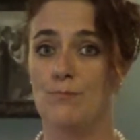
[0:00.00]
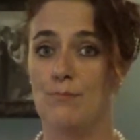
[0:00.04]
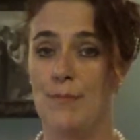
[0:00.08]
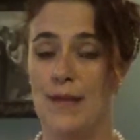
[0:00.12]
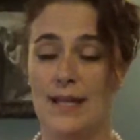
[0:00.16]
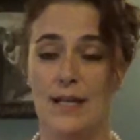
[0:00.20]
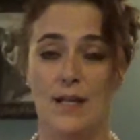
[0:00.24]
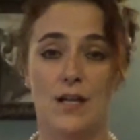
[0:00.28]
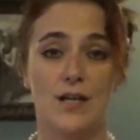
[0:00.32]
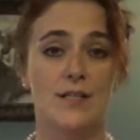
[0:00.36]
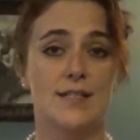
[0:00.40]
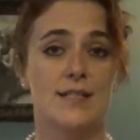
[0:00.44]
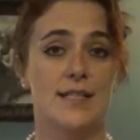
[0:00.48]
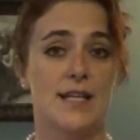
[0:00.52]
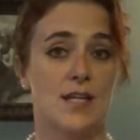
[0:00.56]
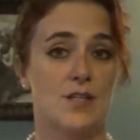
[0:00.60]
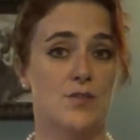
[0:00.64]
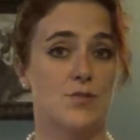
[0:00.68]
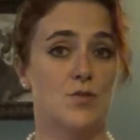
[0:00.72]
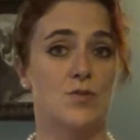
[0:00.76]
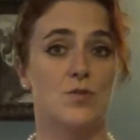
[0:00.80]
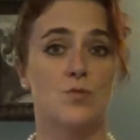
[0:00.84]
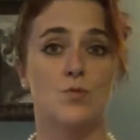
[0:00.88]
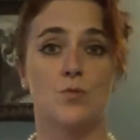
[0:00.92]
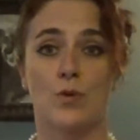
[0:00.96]
make our
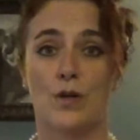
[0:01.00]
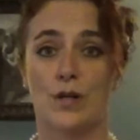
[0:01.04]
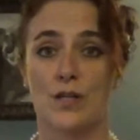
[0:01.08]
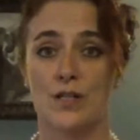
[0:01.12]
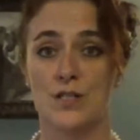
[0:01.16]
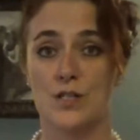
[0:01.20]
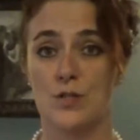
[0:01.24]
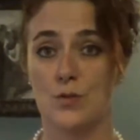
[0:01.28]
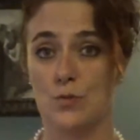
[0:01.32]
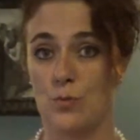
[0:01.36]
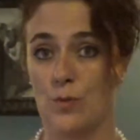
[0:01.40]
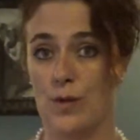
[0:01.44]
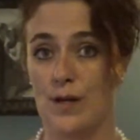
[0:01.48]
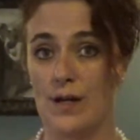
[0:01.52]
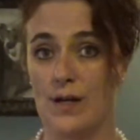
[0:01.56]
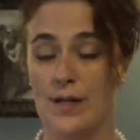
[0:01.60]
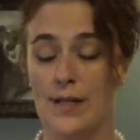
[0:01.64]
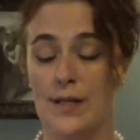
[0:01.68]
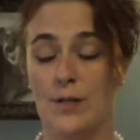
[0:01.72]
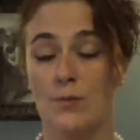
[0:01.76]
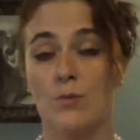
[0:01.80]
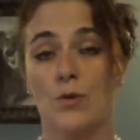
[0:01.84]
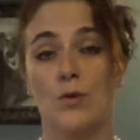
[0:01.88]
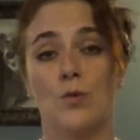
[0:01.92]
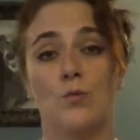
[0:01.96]
schedules work to where
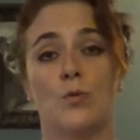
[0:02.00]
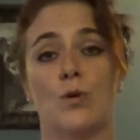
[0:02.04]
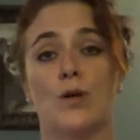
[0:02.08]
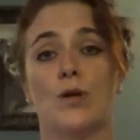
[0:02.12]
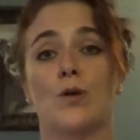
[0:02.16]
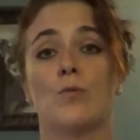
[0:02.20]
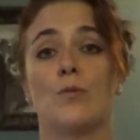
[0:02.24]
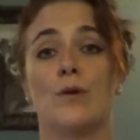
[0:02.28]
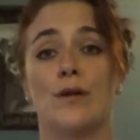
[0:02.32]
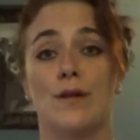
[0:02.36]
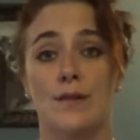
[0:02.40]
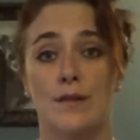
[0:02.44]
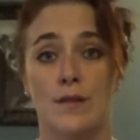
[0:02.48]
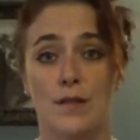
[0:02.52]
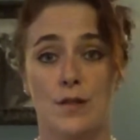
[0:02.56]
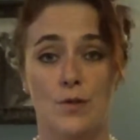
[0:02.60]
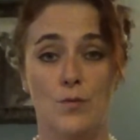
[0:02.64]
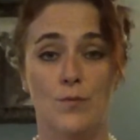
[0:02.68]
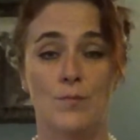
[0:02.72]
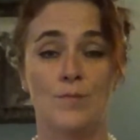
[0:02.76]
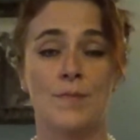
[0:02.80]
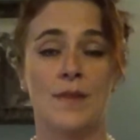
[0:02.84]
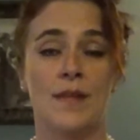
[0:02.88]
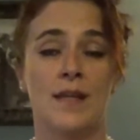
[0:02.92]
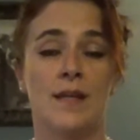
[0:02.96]
it will work with
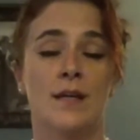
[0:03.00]
you.